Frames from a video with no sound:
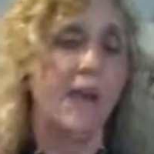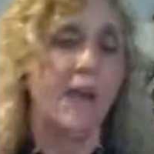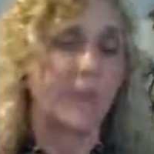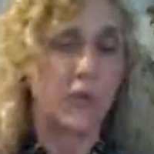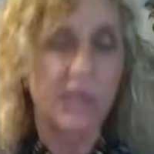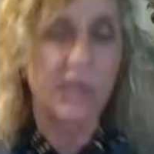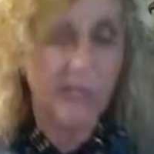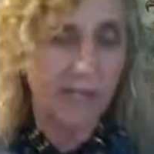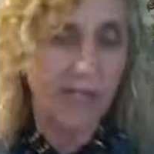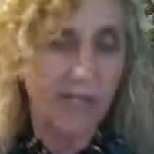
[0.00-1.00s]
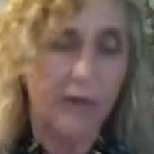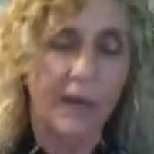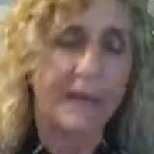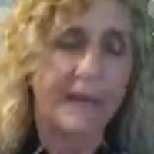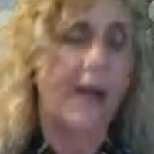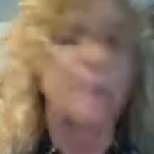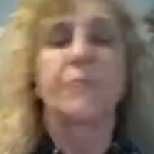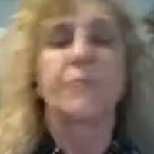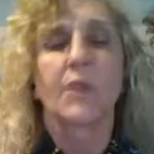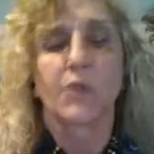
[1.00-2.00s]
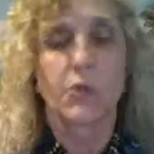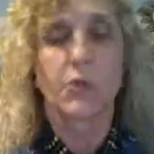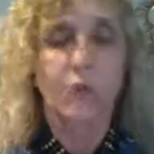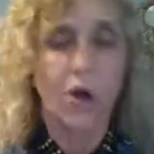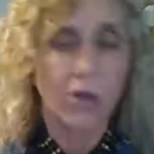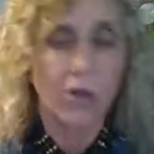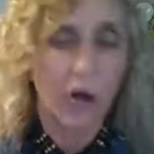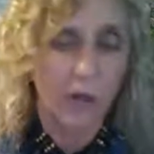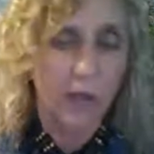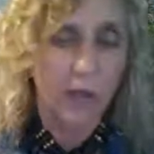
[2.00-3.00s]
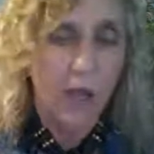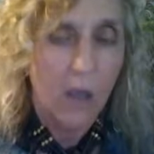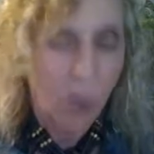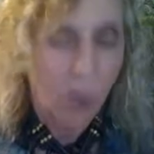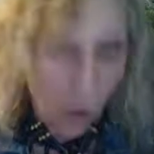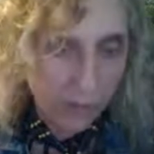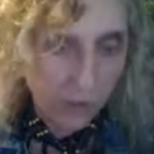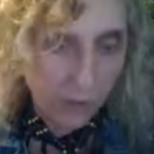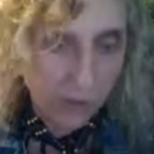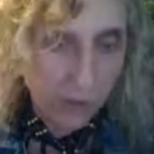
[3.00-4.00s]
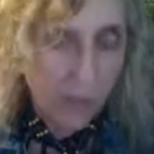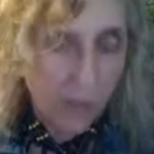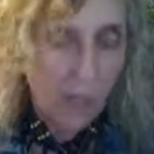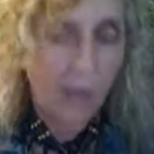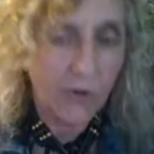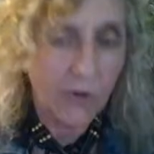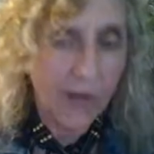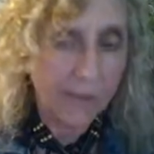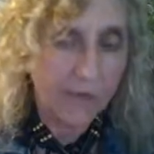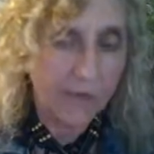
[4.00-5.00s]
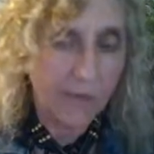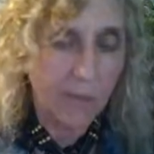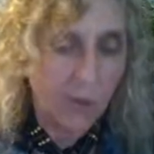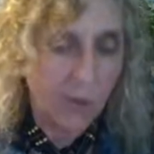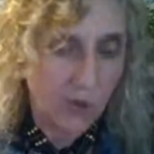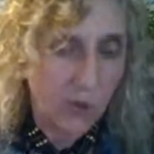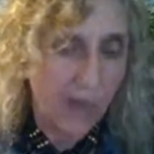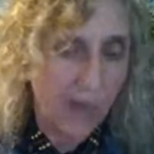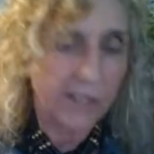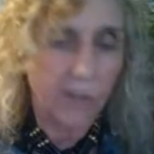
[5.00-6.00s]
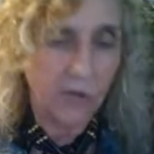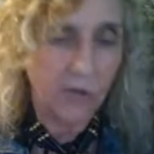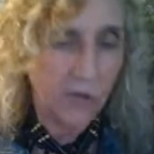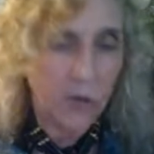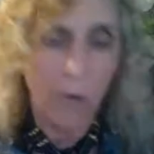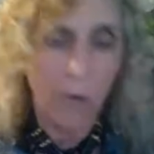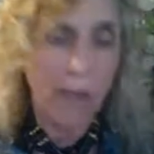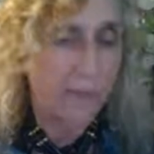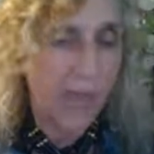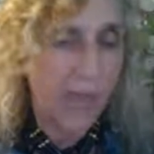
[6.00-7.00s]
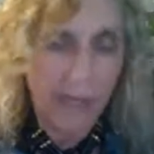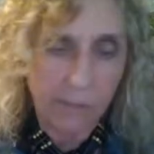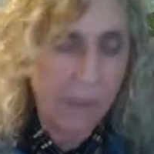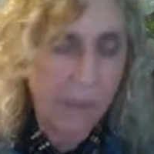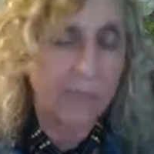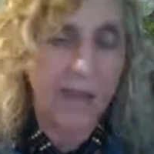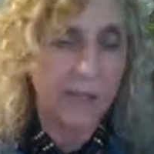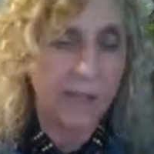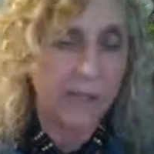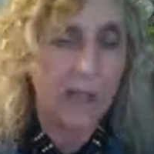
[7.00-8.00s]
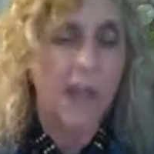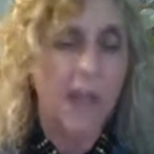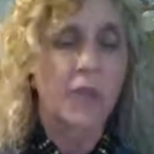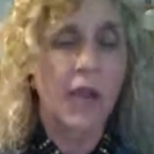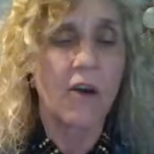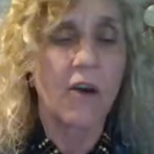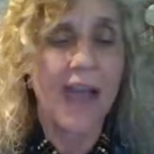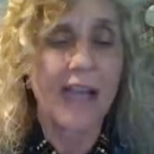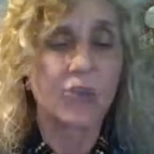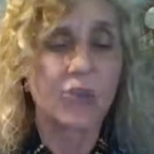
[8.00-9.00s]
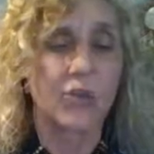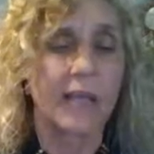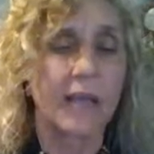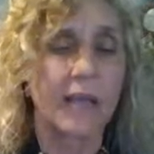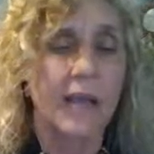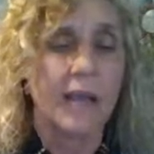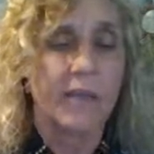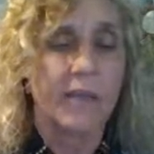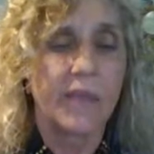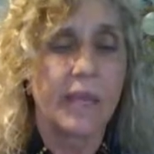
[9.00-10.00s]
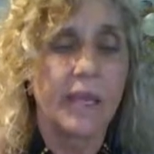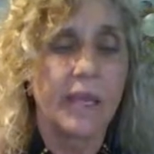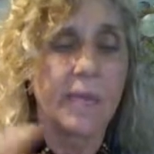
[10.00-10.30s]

for you to sit there right now, those are all called hormones. Other names for them: neurotransmitters, neuropeptides, peptides. They are actually the